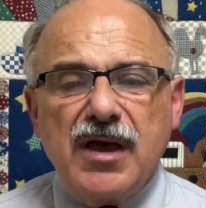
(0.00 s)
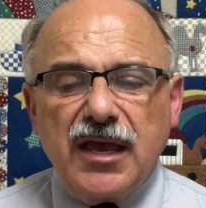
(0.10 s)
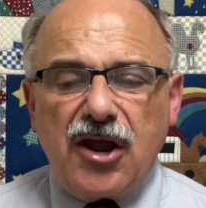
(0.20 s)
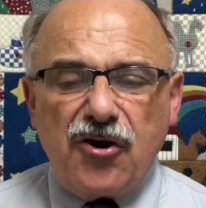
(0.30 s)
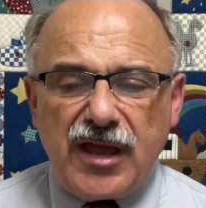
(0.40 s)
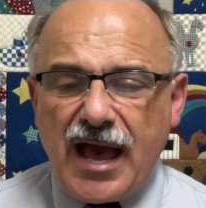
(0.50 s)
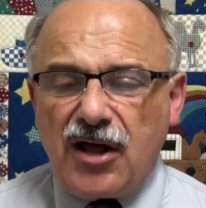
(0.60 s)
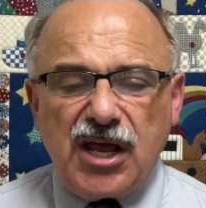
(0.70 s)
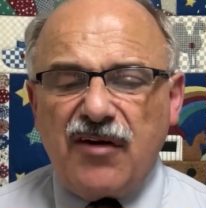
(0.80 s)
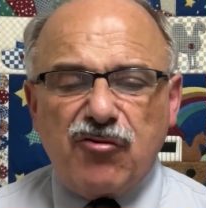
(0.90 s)
carry out
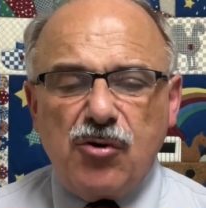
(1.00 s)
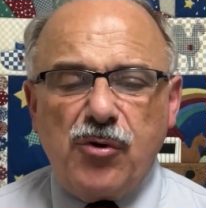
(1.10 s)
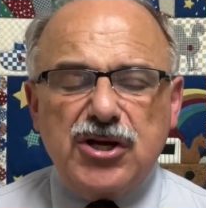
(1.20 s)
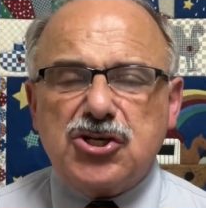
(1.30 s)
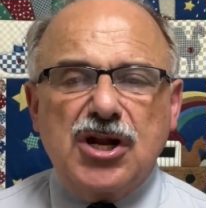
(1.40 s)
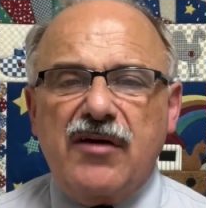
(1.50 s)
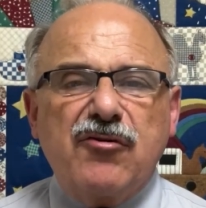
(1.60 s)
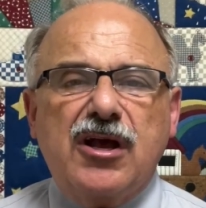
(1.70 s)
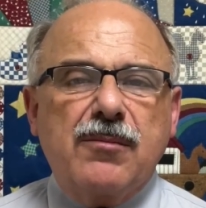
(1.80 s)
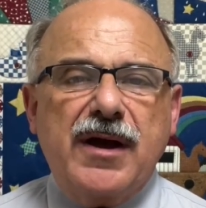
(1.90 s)
every wish and every
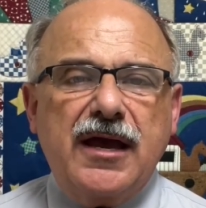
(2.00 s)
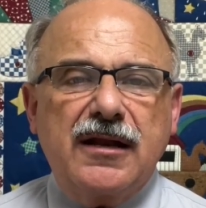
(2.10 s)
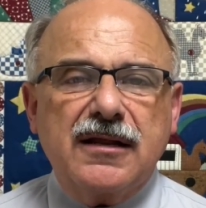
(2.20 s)
command.